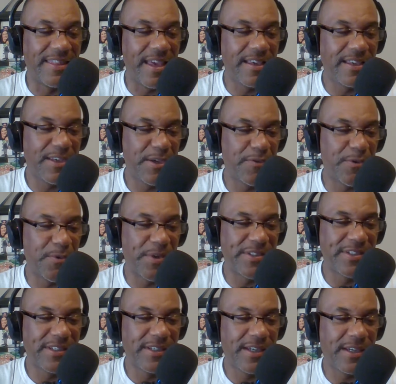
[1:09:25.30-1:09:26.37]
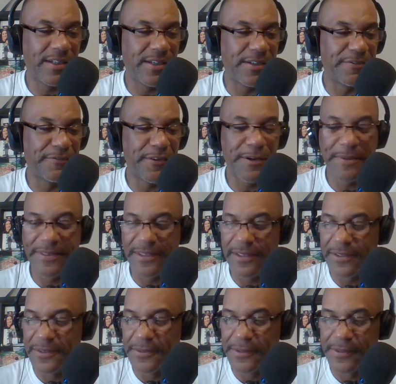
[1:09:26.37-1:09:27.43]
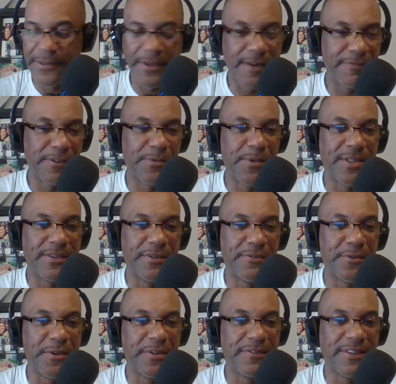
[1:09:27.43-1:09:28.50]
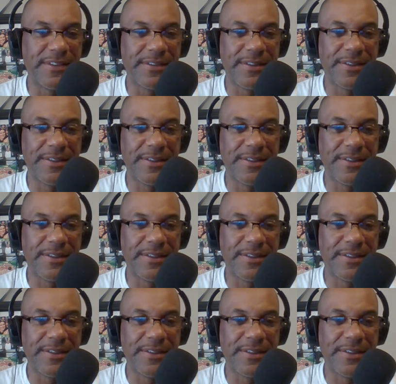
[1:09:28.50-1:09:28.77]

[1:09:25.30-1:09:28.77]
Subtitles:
Thank you for once again affirming that you're the softest one of the four of us. So